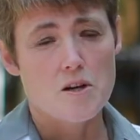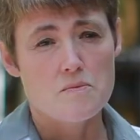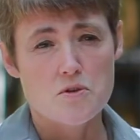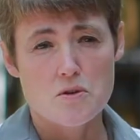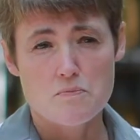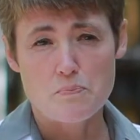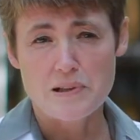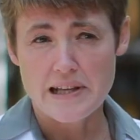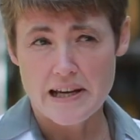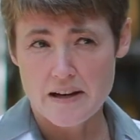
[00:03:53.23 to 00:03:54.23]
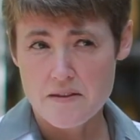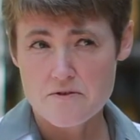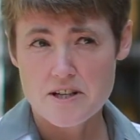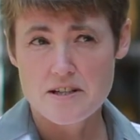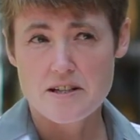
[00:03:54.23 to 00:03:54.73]
um, to plan
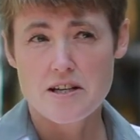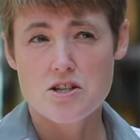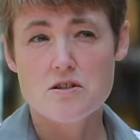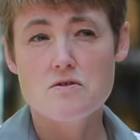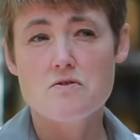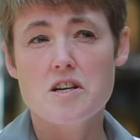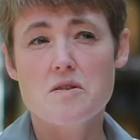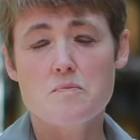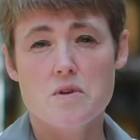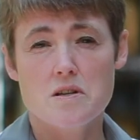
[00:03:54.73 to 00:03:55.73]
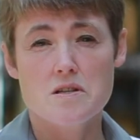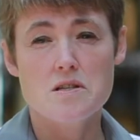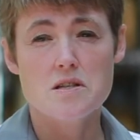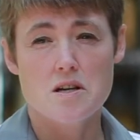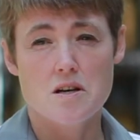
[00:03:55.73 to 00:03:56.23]
the radiation
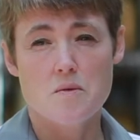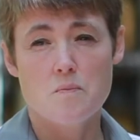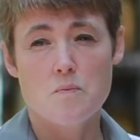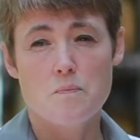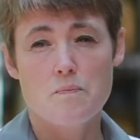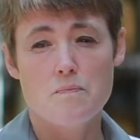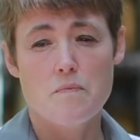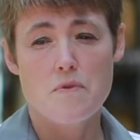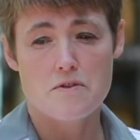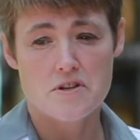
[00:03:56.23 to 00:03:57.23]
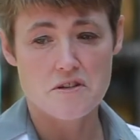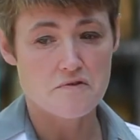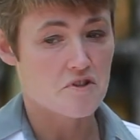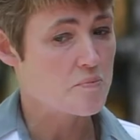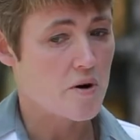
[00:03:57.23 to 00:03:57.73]
treatment. Um, there are
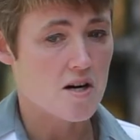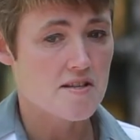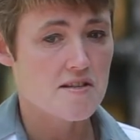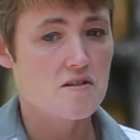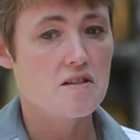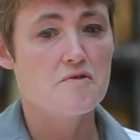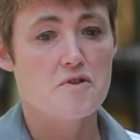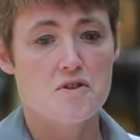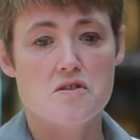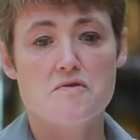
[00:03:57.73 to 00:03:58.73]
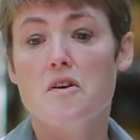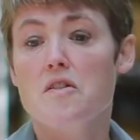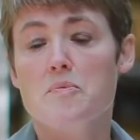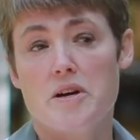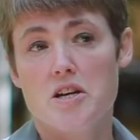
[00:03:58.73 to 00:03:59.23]
different parts to it. First of
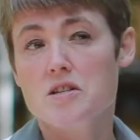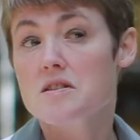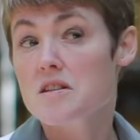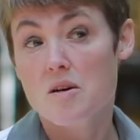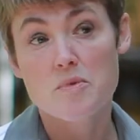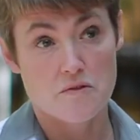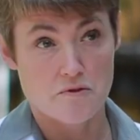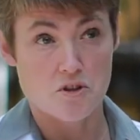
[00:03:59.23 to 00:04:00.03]
all, the patients come in